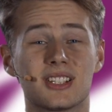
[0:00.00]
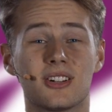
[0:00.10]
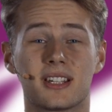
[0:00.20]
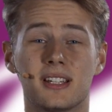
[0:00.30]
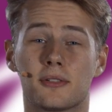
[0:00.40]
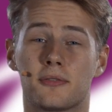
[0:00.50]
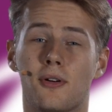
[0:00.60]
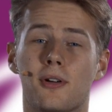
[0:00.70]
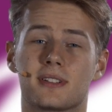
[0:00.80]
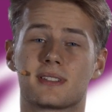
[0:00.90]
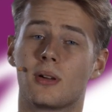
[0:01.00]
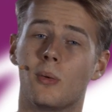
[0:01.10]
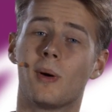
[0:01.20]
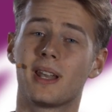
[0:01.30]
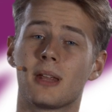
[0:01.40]
talk gear first.
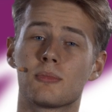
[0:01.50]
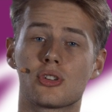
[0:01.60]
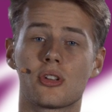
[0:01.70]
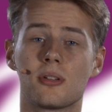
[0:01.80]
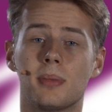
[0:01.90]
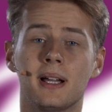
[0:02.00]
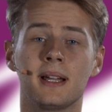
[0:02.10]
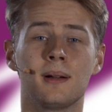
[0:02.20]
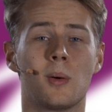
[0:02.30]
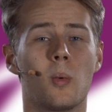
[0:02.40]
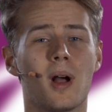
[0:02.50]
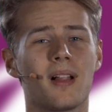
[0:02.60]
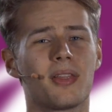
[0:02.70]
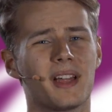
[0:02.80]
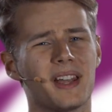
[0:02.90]
What lamps should you buy?
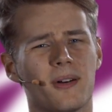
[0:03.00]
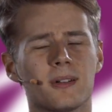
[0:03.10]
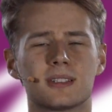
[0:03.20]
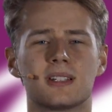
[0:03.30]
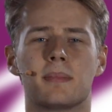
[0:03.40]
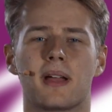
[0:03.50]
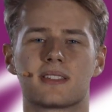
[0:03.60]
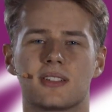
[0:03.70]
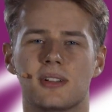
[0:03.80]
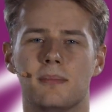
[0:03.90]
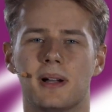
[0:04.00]
Well, that also depends on your